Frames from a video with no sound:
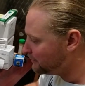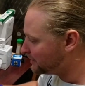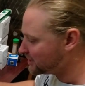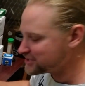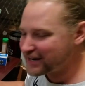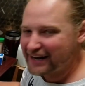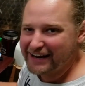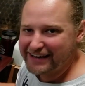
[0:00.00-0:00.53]

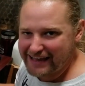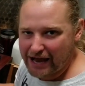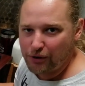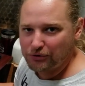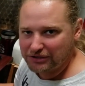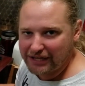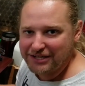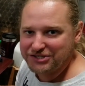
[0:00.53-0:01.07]
because I got to
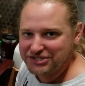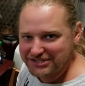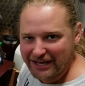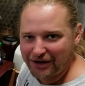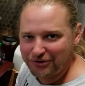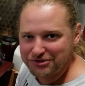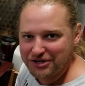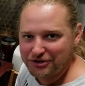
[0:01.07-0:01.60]
count less
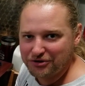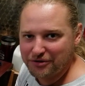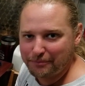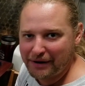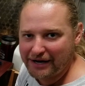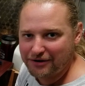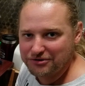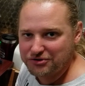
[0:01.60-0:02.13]
cells under the
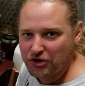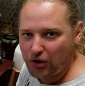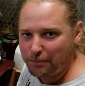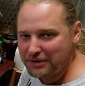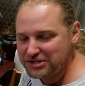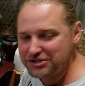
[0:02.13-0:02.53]
microscope.